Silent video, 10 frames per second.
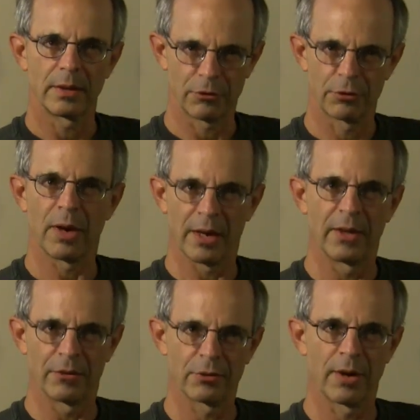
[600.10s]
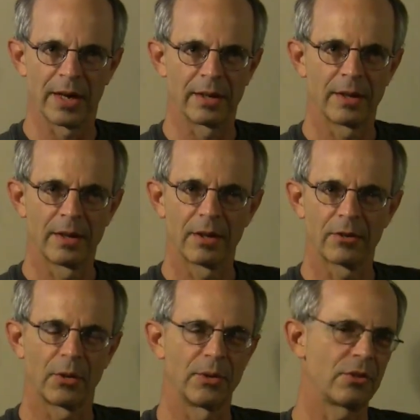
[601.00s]
That's right.
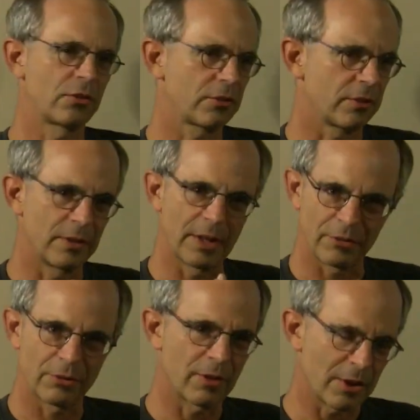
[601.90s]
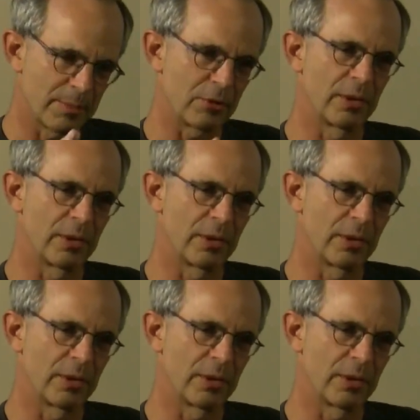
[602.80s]
So that struck me